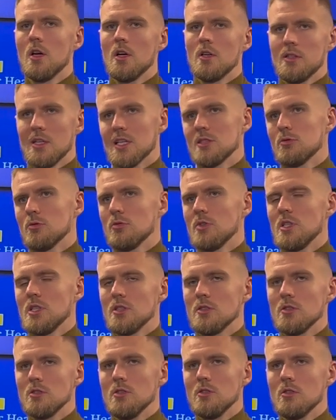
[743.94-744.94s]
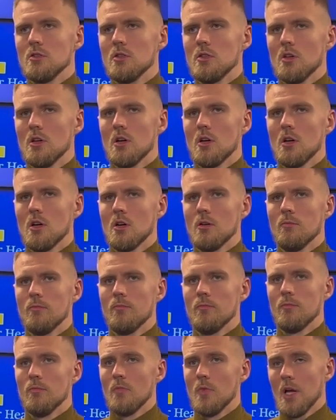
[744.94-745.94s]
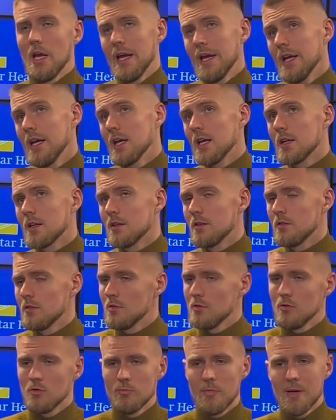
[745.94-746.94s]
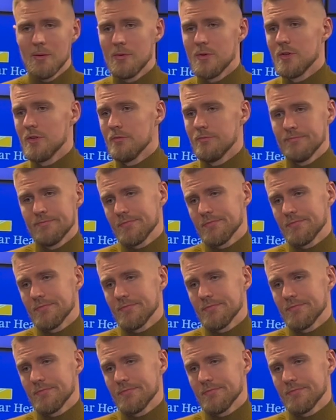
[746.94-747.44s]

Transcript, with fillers: That's what we need to do. Um, and maybe